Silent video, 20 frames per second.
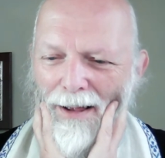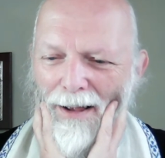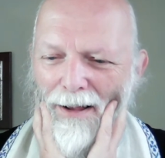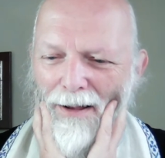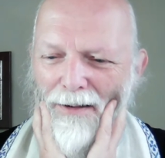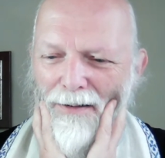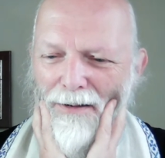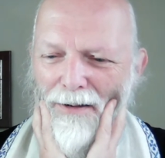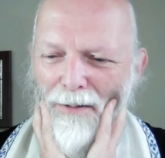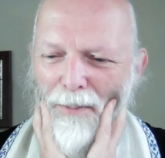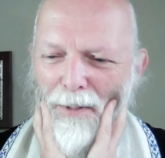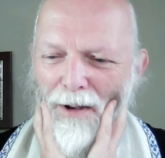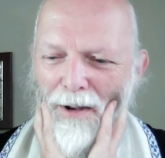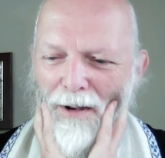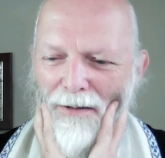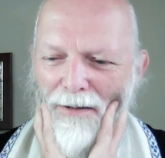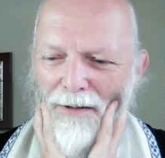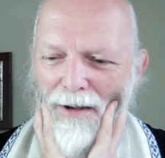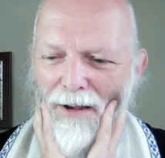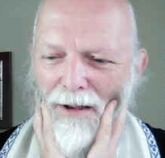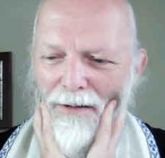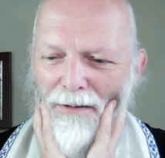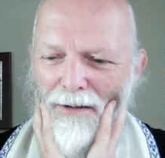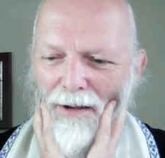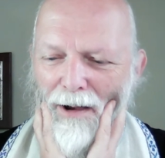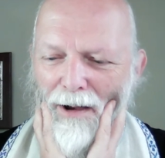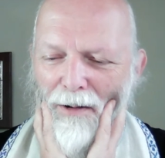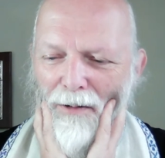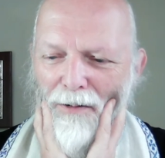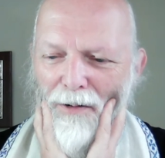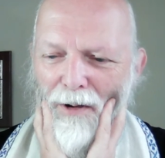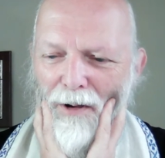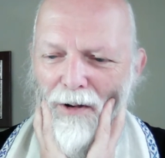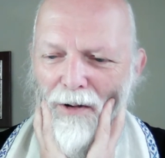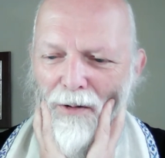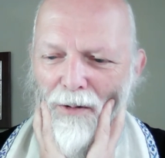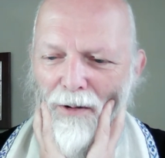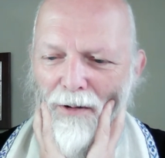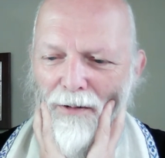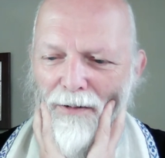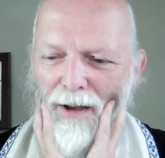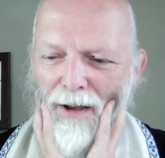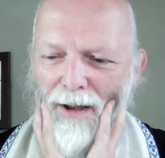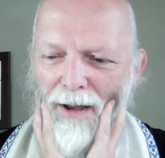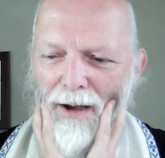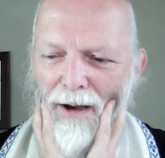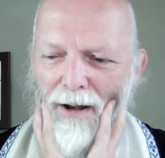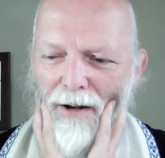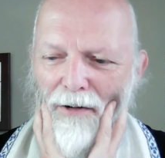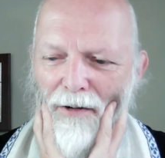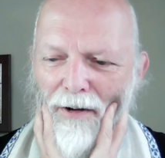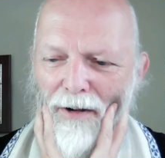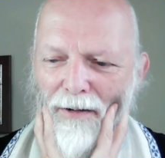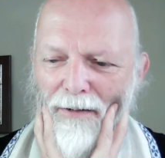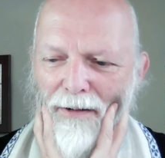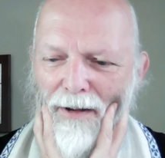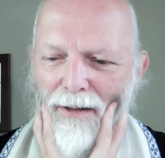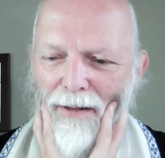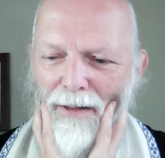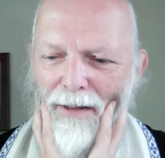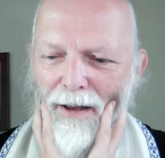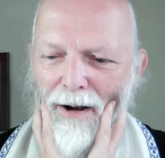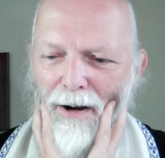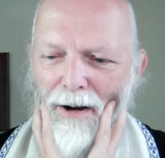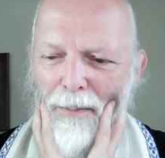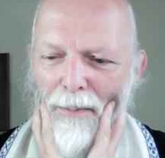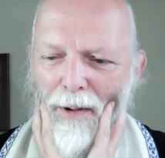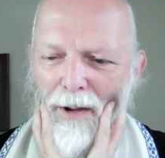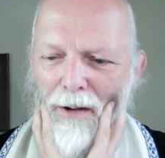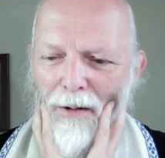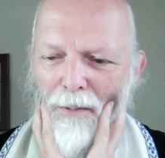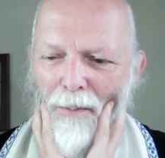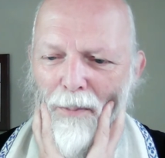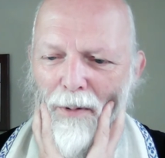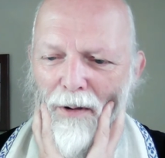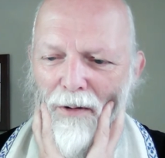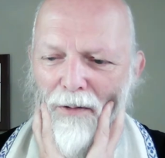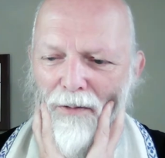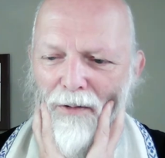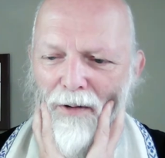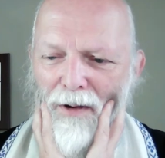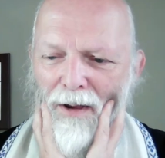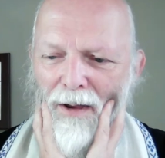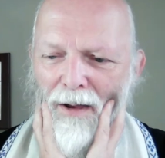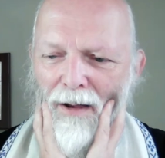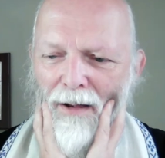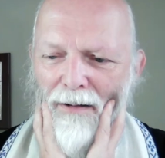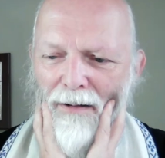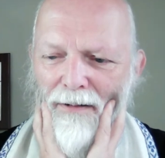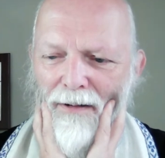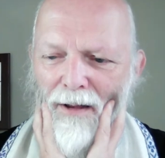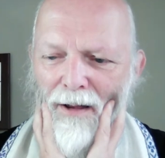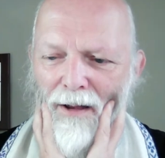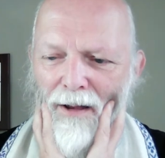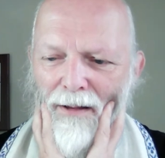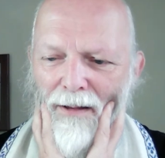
Sabina says, I was going to a psychiatrist in therapy on pills for years.